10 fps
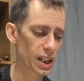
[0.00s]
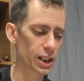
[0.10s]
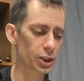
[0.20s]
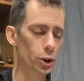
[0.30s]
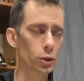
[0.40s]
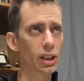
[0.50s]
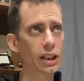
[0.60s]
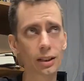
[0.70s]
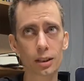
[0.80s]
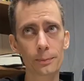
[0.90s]
And you're
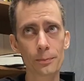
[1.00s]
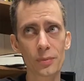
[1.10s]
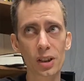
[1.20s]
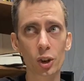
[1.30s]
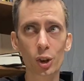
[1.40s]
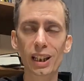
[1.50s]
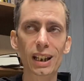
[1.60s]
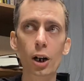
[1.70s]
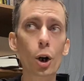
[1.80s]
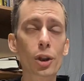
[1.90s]
like
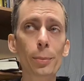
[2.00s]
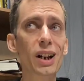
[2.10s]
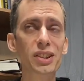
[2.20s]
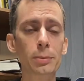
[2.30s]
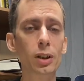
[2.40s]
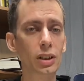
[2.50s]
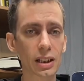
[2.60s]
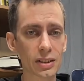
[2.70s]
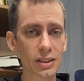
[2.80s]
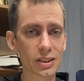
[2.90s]
looking at all the
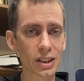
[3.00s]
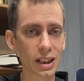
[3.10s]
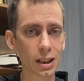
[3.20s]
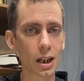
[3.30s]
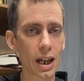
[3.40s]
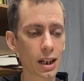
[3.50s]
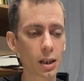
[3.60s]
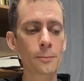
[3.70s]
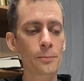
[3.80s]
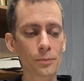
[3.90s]
possibilities. It's like,
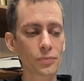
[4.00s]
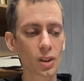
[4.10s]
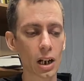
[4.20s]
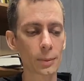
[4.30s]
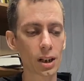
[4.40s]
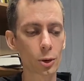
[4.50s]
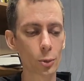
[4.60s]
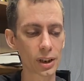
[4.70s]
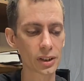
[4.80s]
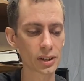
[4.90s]
hey, I'm not
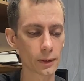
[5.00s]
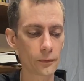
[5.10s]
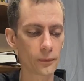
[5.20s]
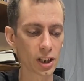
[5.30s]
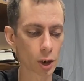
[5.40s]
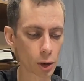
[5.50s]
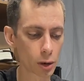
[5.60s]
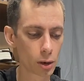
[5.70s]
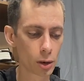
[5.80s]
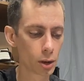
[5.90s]
going to
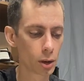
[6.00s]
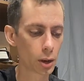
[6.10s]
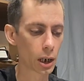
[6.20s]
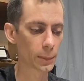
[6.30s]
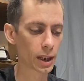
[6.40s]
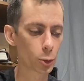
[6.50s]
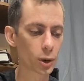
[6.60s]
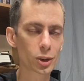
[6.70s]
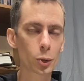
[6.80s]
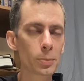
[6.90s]
fear. I'm not
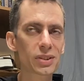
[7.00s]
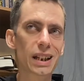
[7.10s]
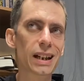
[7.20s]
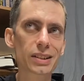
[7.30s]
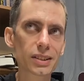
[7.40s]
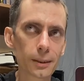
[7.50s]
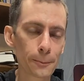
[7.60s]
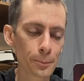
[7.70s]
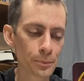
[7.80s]
going to obsess.